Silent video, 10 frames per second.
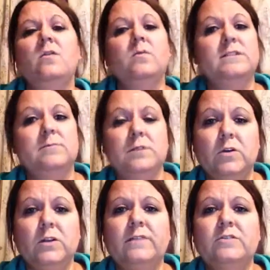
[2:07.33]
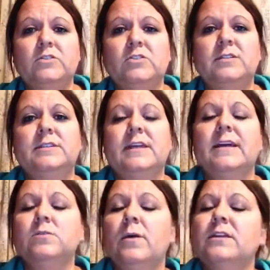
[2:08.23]
with some lower level students,
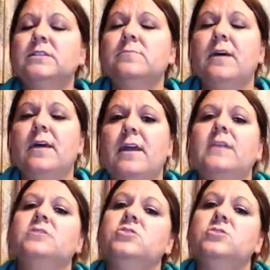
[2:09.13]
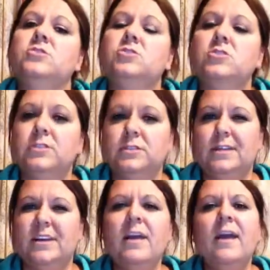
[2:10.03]
as well as my students
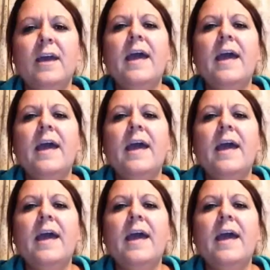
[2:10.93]
that